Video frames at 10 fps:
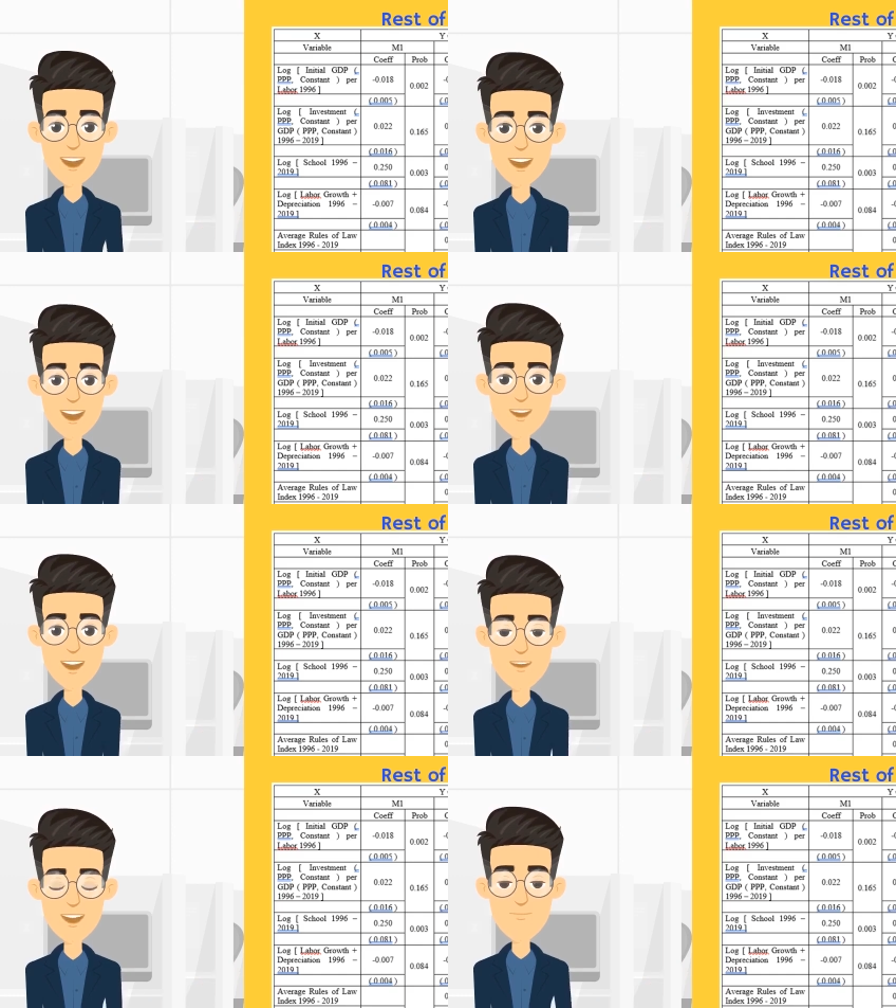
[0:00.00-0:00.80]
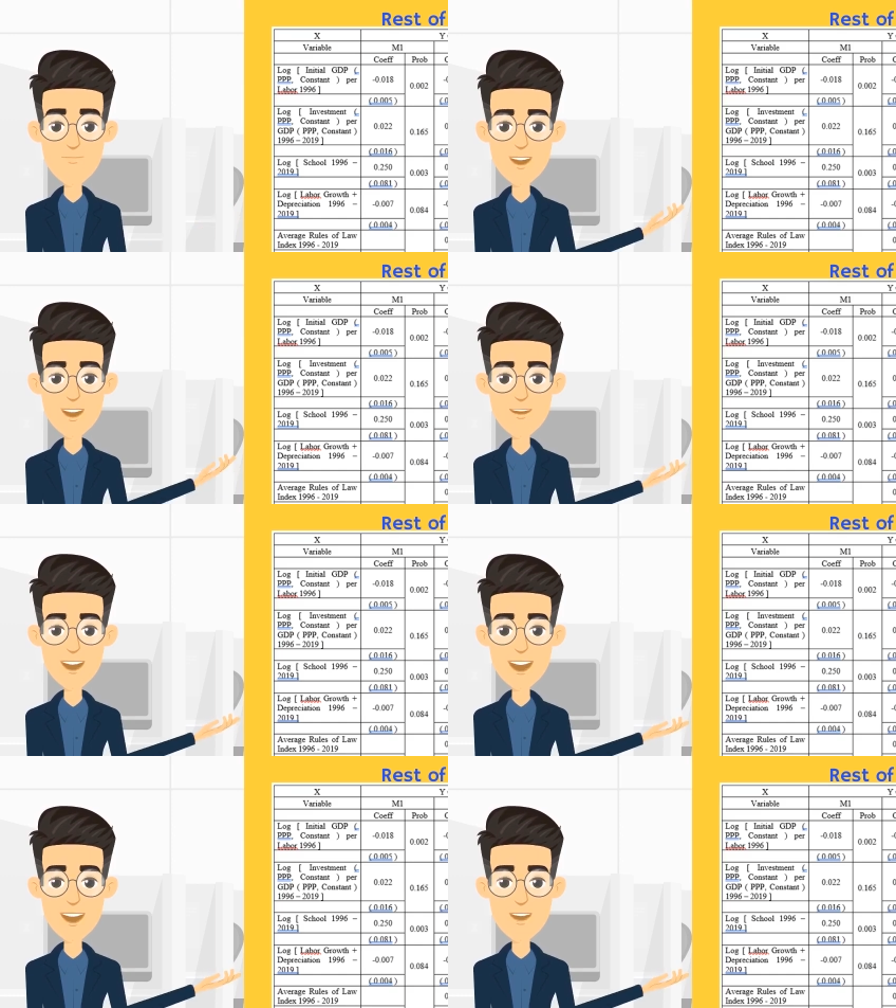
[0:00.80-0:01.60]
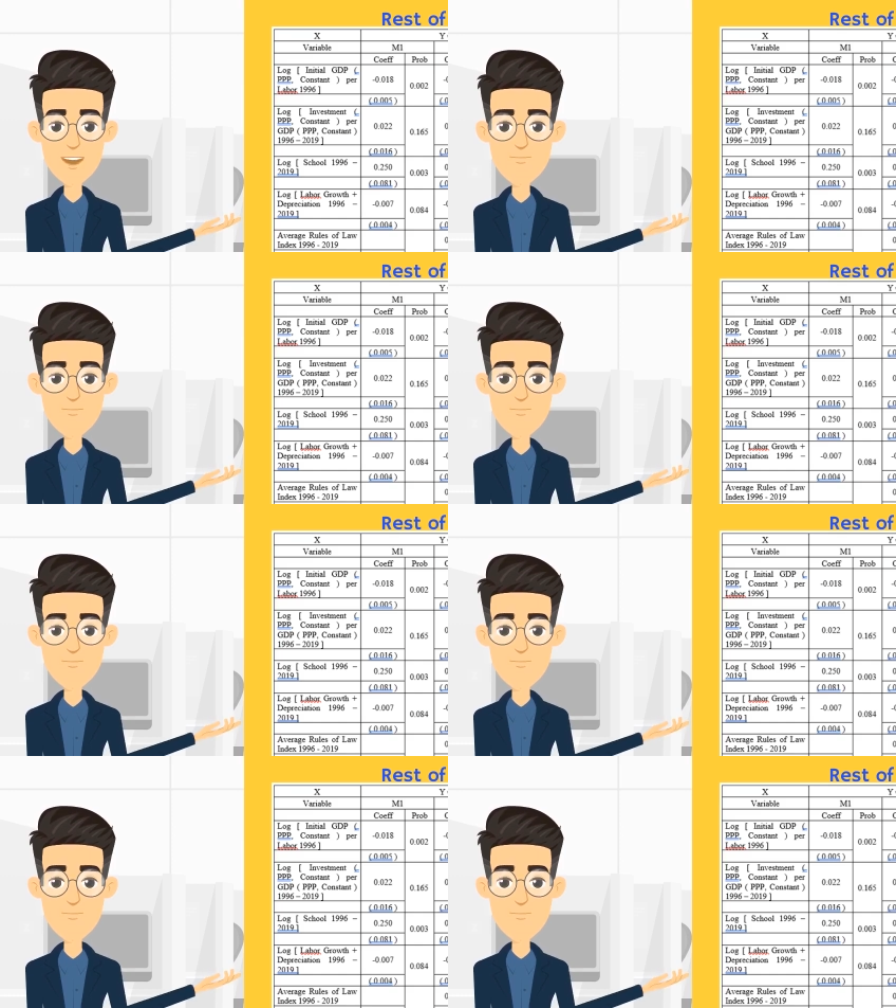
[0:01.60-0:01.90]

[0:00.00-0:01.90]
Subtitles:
relationship with economic growth.